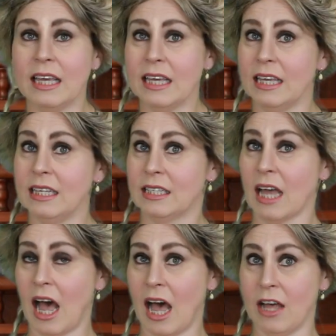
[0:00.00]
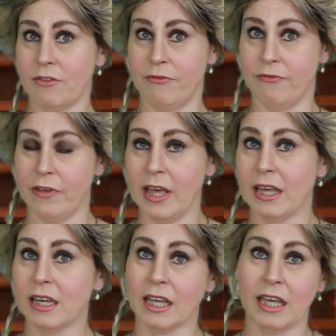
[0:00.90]
is a
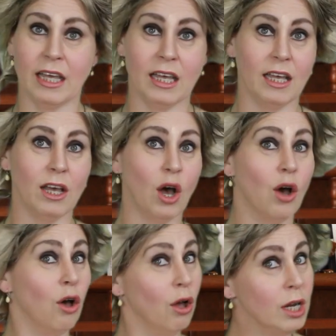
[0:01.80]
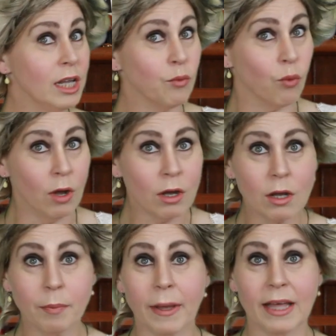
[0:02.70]
very early
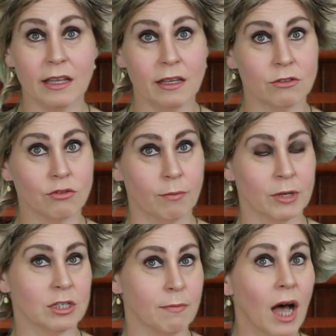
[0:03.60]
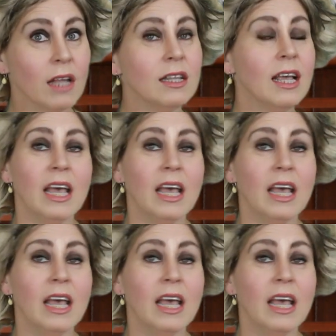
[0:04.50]
work by Thomas Mann.